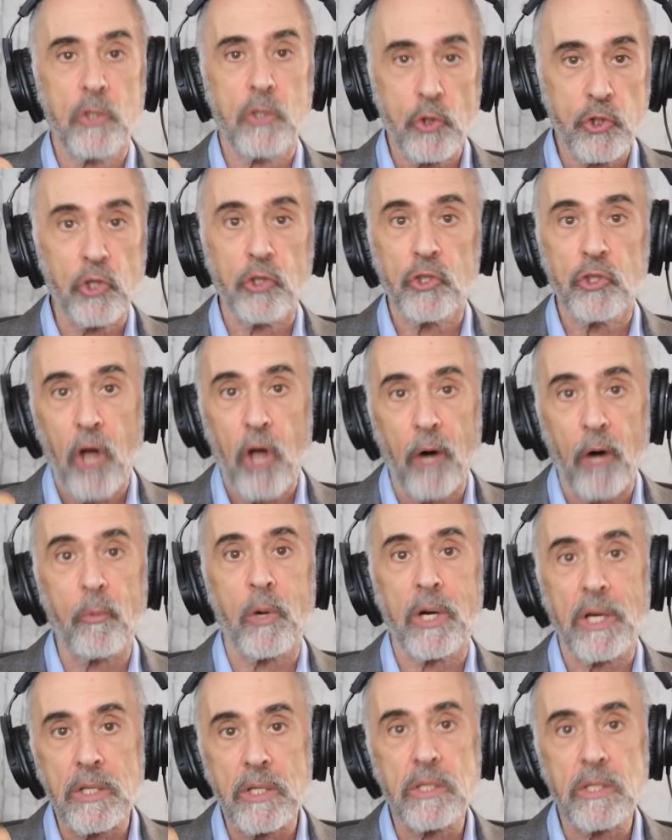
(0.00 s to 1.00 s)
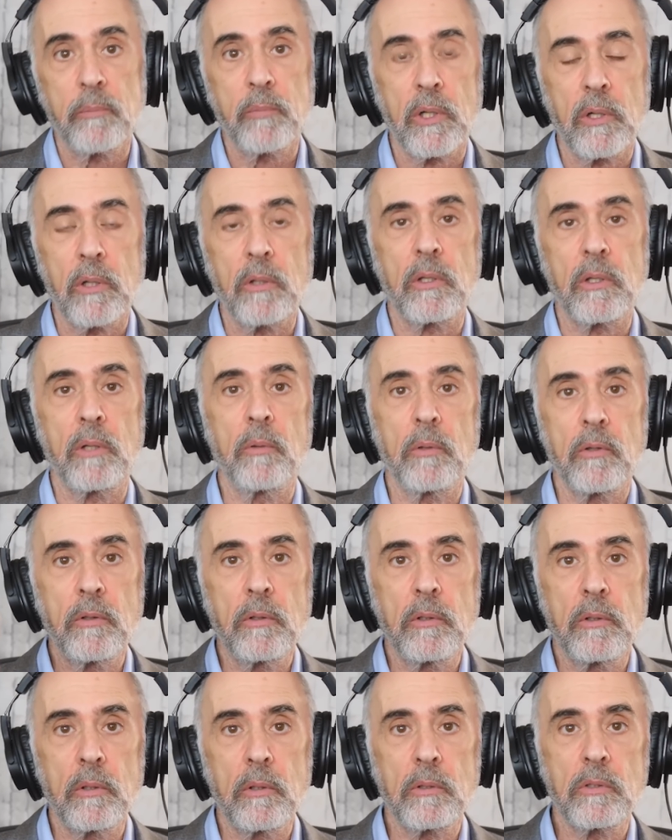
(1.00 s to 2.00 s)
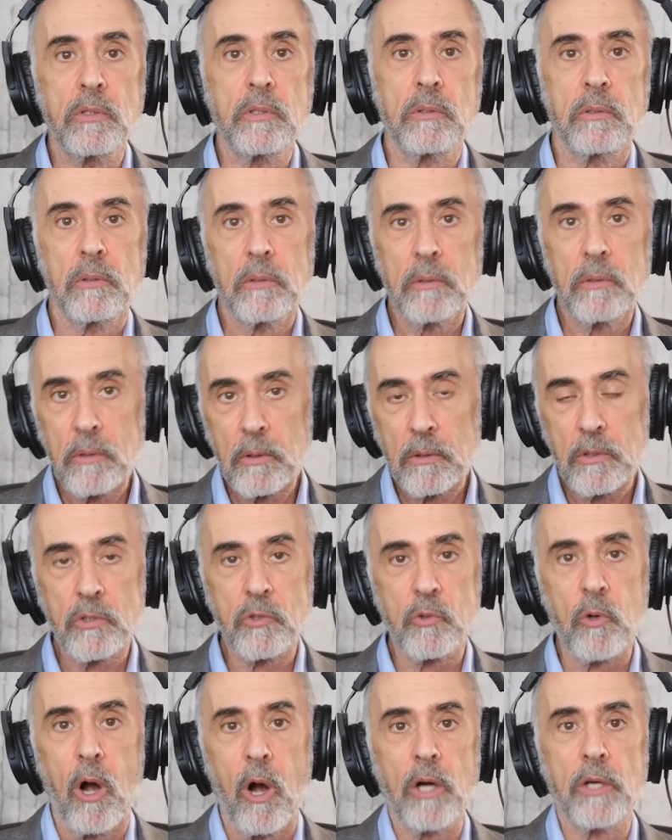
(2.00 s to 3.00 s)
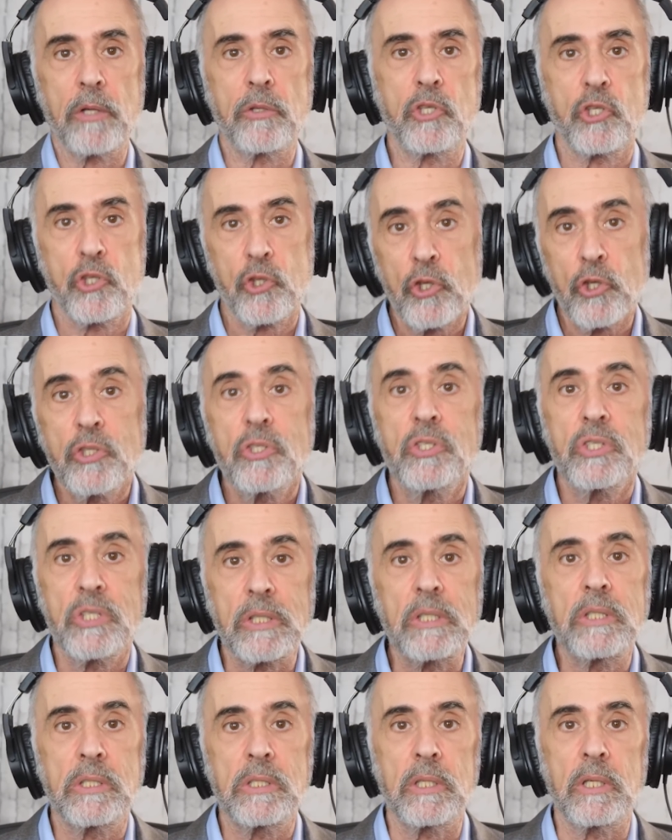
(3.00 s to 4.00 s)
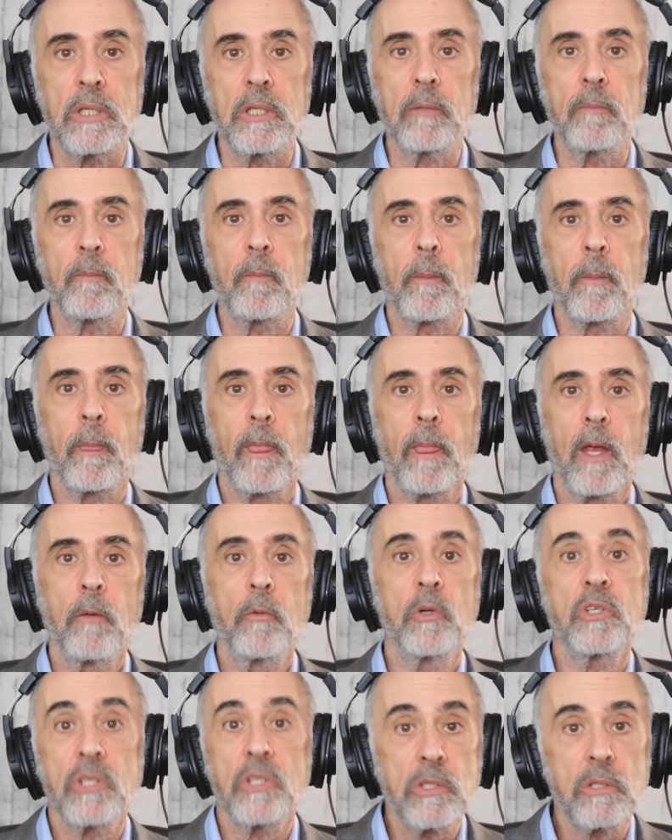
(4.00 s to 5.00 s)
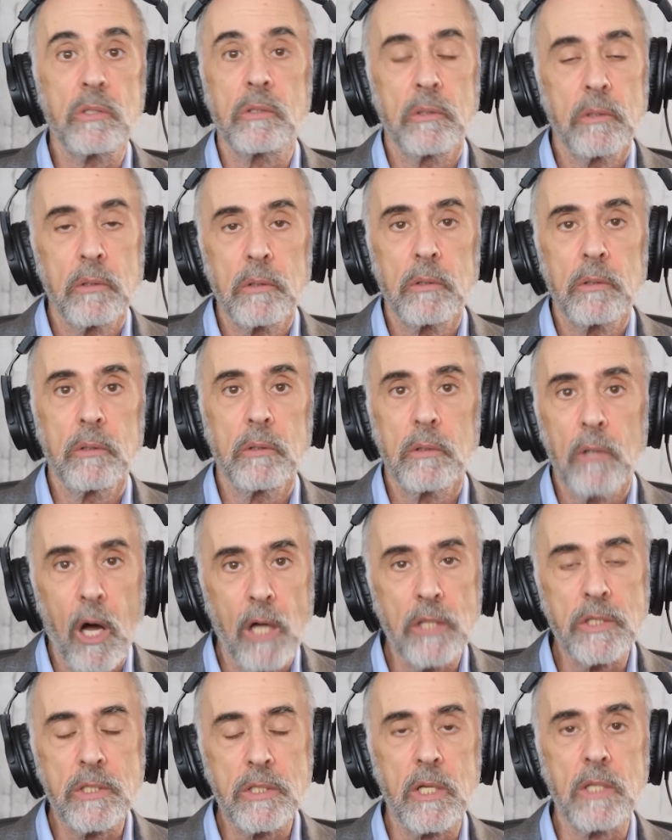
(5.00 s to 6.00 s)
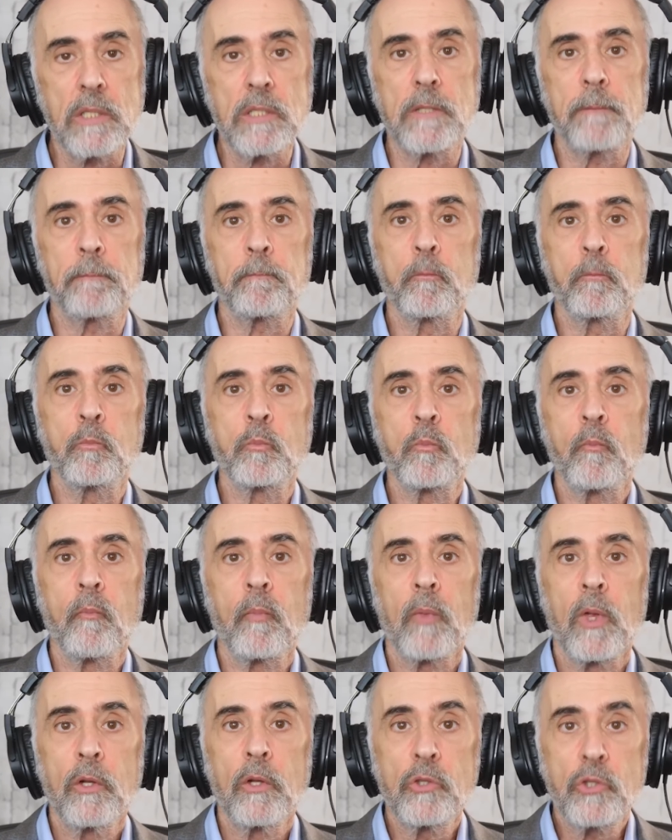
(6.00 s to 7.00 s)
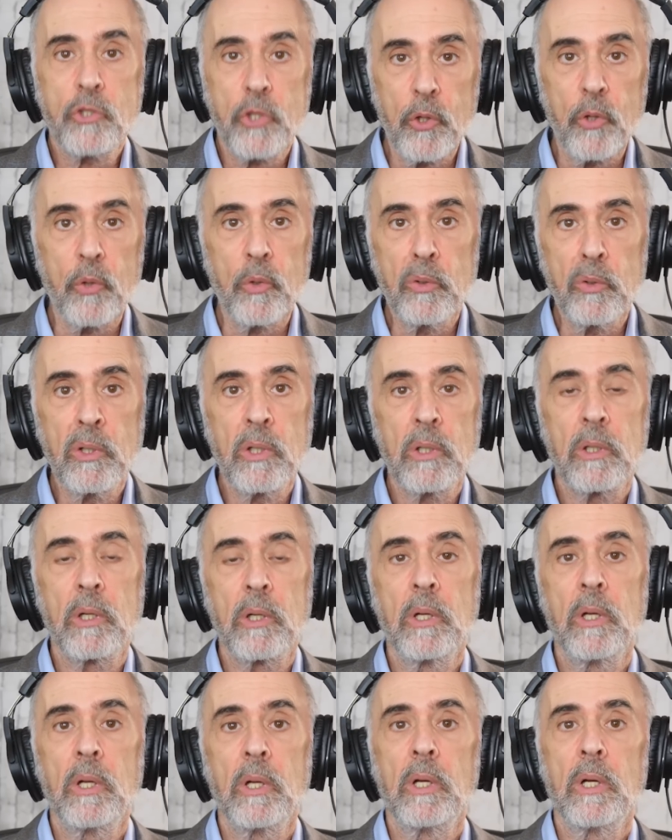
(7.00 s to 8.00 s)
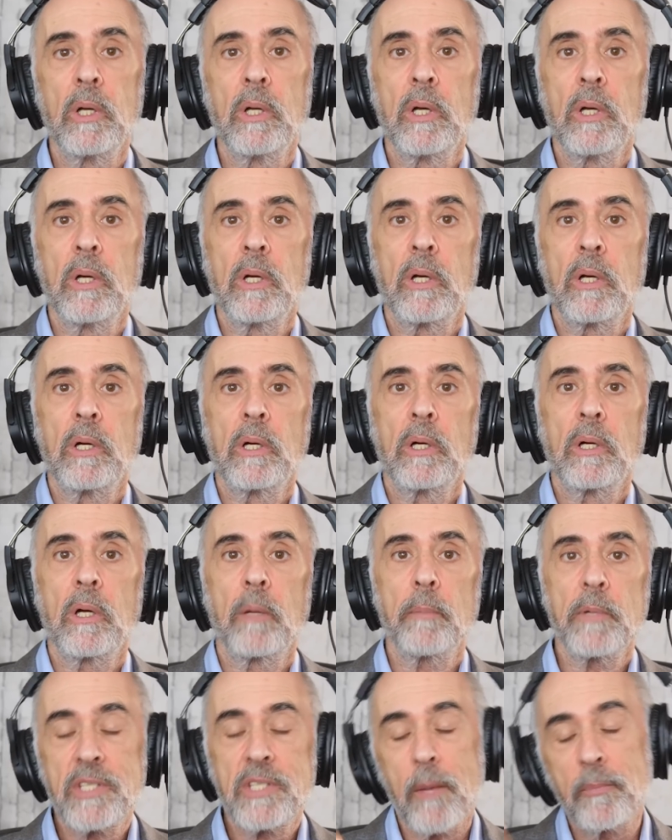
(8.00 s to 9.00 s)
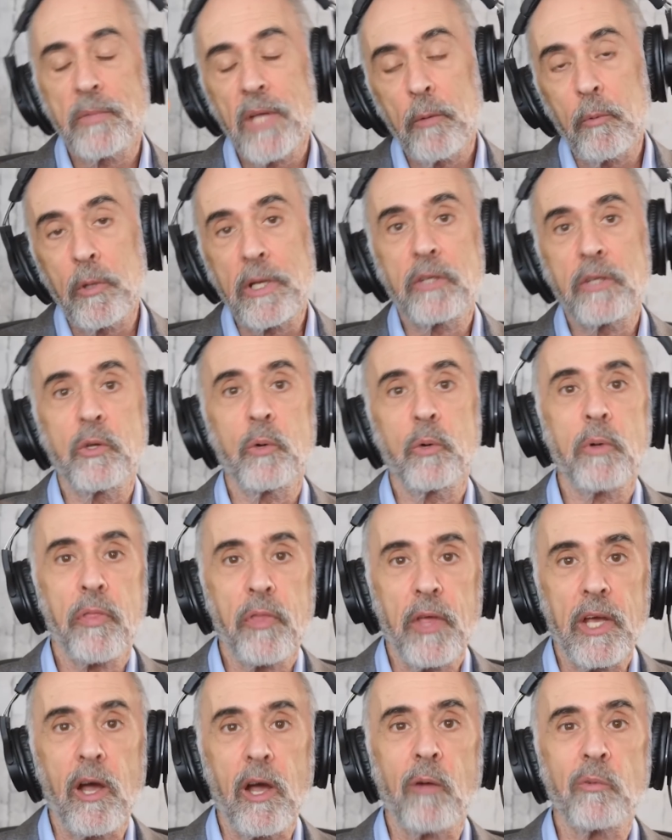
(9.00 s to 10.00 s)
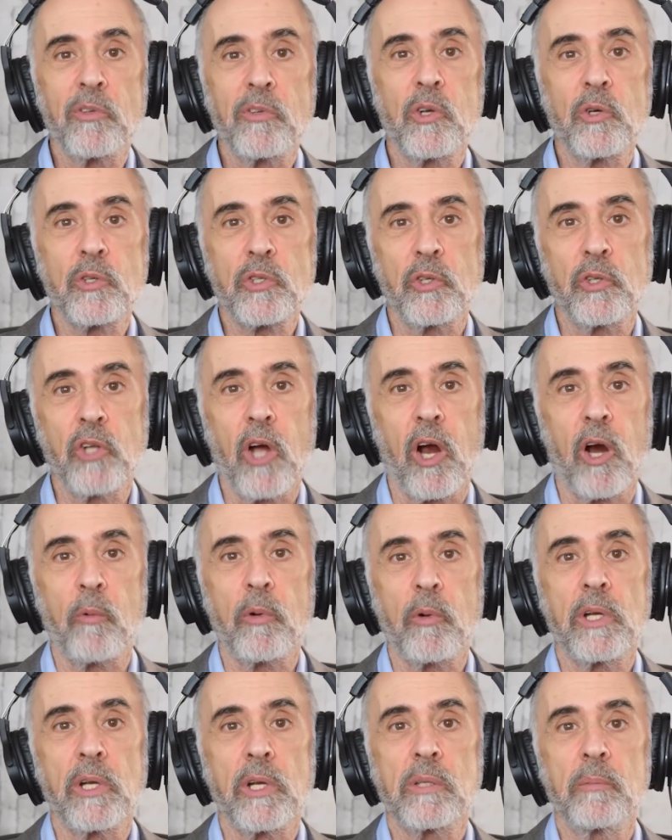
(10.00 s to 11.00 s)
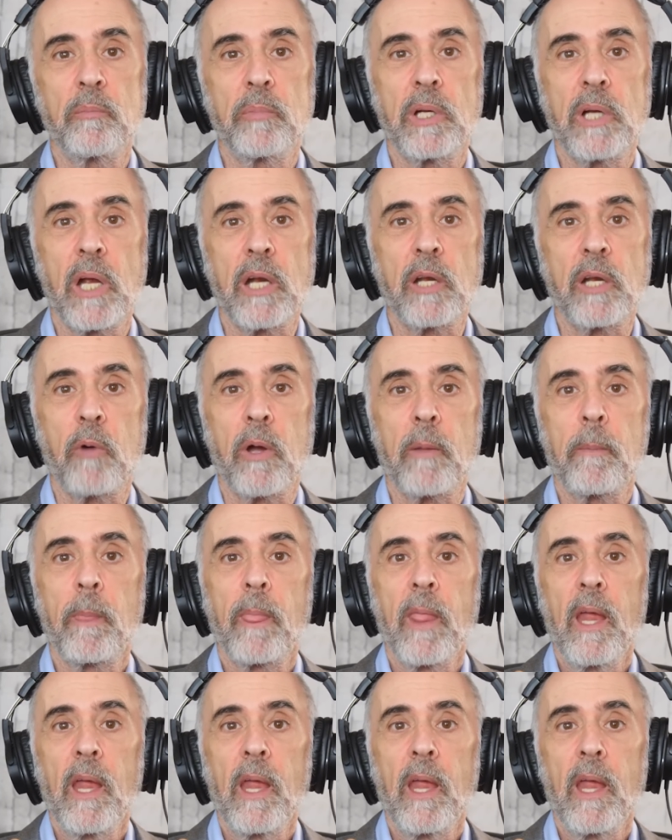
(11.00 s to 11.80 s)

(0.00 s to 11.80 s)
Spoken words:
social Darwinism, you know, the strong should succeed, which is nonsense. Two, I mean, someday we can do a thing on social Darwinism, but anyway.